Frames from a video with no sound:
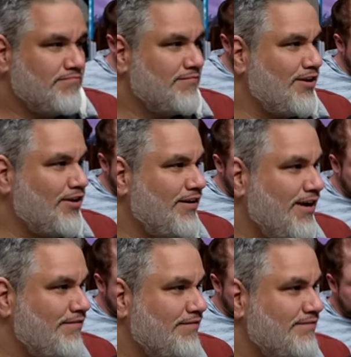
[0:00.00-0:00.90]
Good
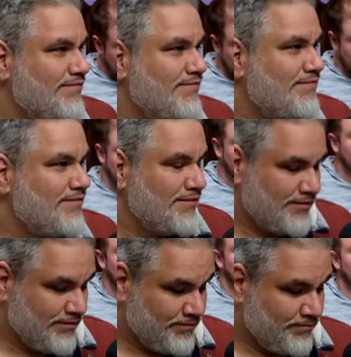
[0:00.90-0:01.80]
enough.
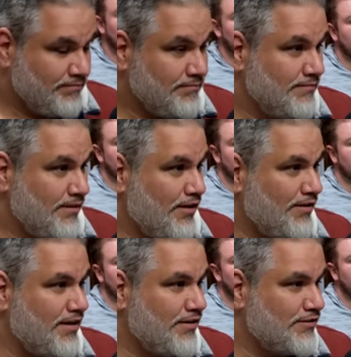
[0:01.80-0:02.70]
All the
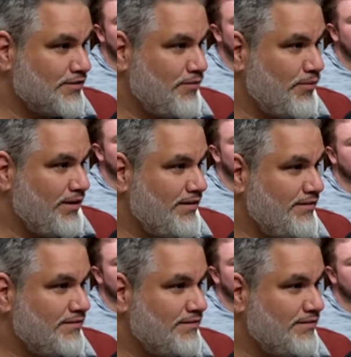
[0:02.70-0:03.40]
colors of the wind.